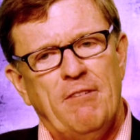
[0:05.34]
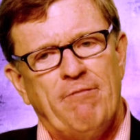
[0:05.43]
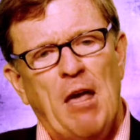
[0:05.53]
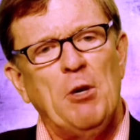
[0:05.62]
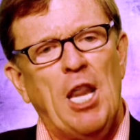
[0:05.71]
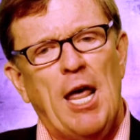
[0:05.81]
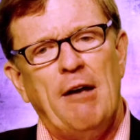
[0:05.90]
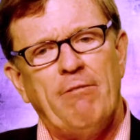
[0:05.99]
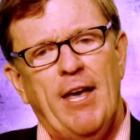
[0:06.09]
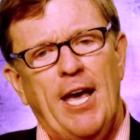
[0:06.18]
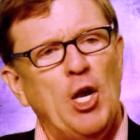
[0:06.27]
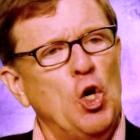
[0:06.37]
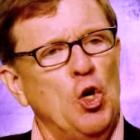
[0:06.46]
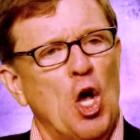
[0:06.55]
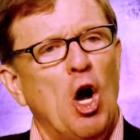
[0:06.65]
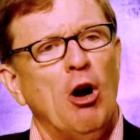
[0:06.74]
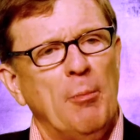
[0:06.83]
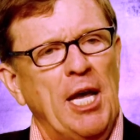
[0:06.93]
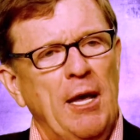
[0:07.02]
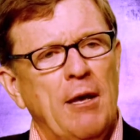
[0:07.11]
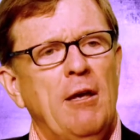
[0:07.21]
Family Life had a good
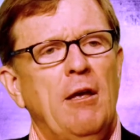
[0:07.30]
army,